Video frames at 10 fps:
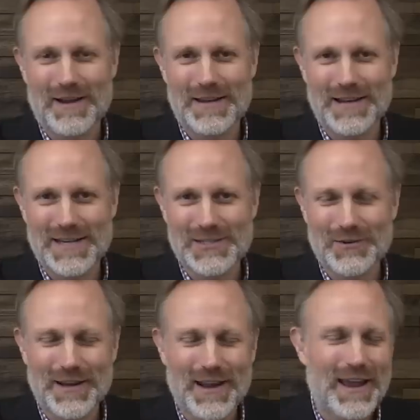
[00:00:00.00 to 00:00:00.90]
right next
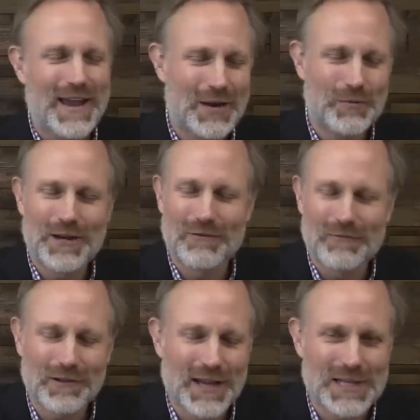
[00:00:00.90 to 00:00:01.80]
to it. Edwin, it
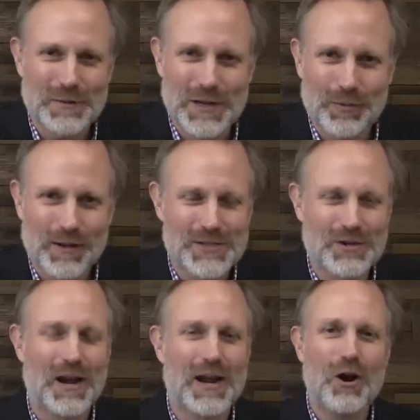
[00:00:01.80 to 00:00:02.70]
really has been a
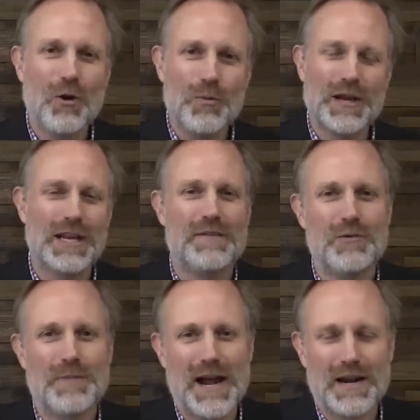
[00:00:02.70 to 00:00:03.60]
pleasure. I hope we can have
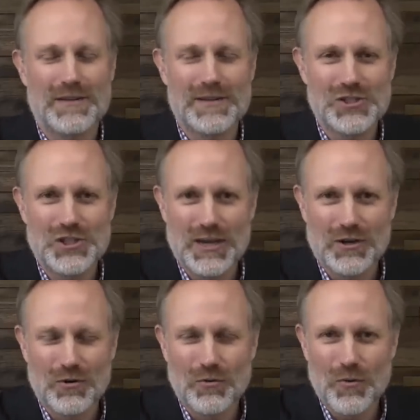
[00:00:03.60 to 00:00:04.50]
you back on this
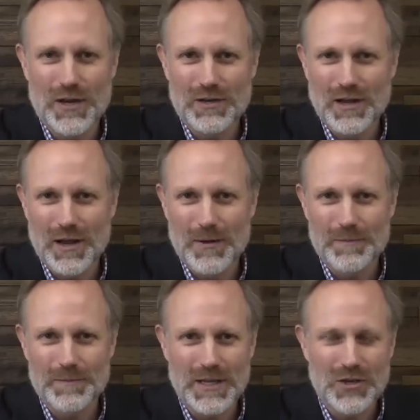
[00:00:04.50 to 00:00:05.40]
channel when
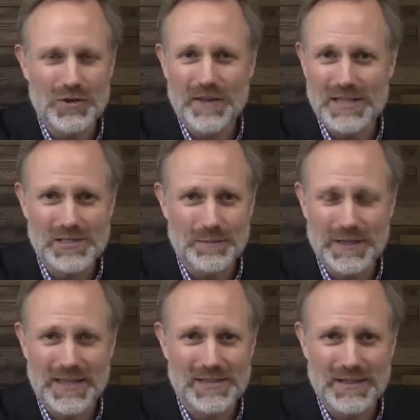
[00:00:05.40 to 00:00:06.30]
um, you know you've got
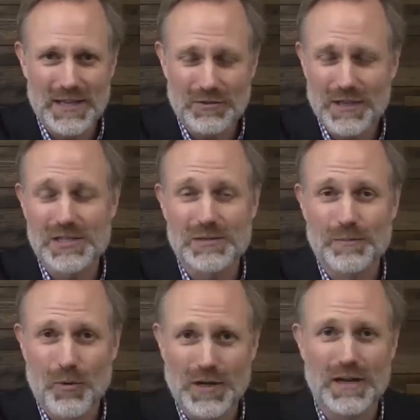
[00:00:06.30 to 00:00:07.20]
something that, that you think is
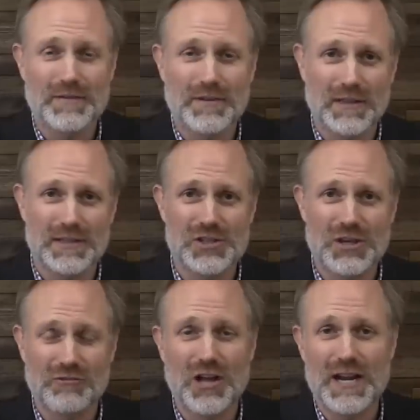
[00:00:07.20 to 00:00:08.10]
important enough to let the
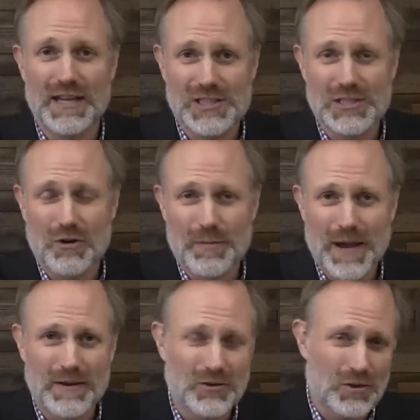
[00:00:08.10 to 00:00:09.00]
general audience know
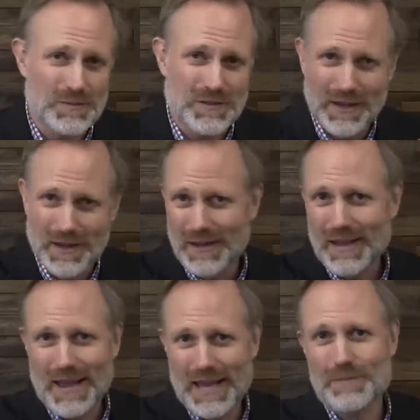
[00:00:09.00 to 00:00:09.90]
about in terms of
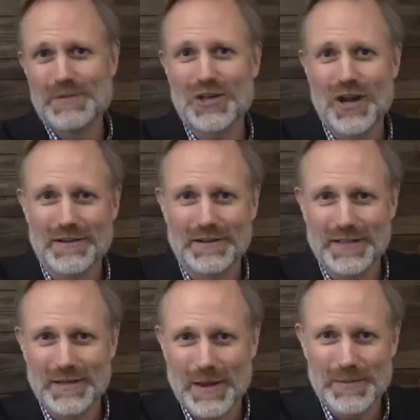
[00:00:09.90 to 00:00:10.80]
any misconduct
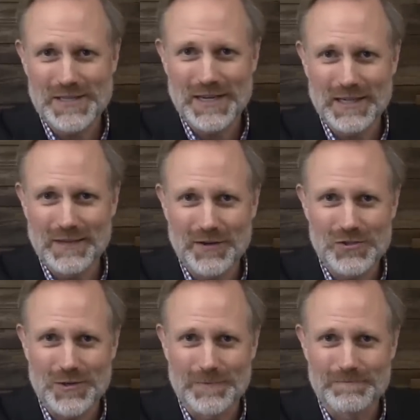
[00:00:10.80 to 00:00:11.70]
that you might be seeing in the
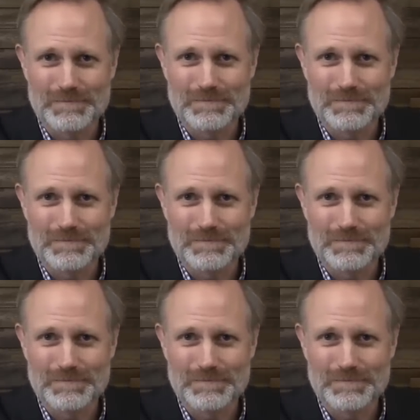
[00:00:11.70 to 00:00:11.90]
future.